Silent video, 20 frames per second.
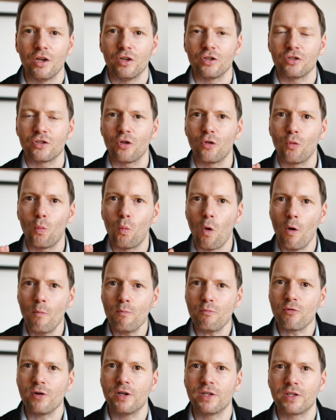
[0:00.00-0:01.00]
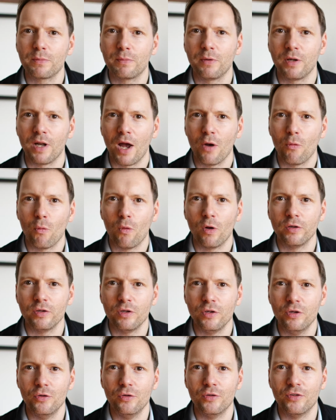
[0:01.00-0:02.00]
So the one principle I
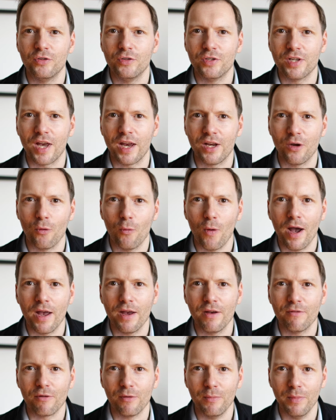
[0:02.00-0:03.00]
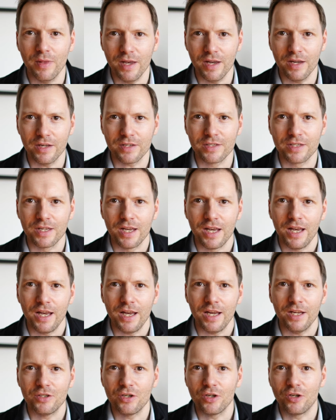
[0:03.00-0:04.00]
want you to take away from this
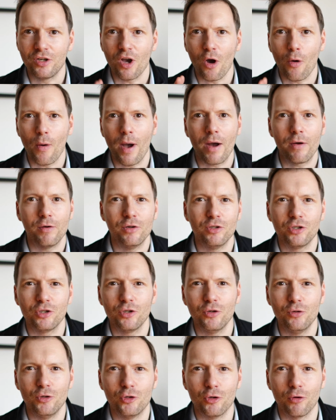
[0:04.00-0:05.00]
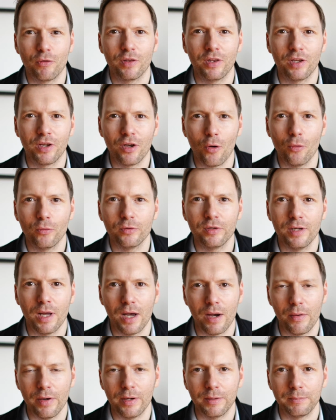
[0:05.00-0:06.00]
is to go out and shoot during the golden
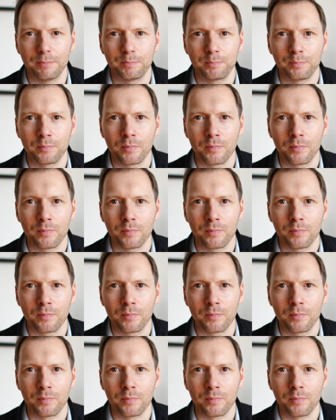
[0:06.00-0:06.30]
hour.